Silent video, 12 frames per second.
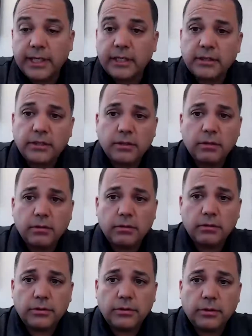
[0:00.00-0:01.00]

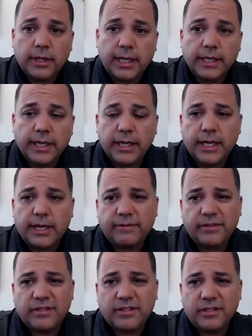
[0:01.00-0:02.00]
so I kind of
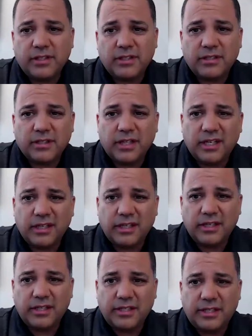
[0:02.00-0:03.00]
have a
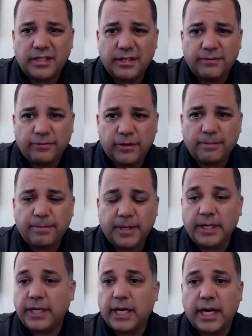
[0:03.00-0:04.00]
slightly different
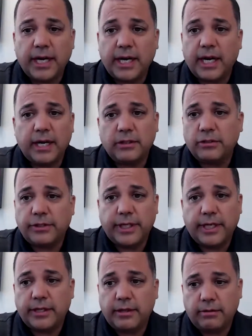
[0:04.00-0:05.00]
opinion. I
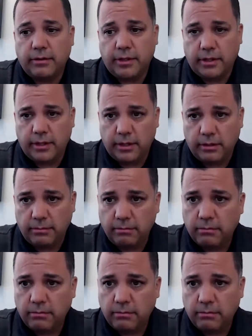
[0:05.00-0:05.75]
understand the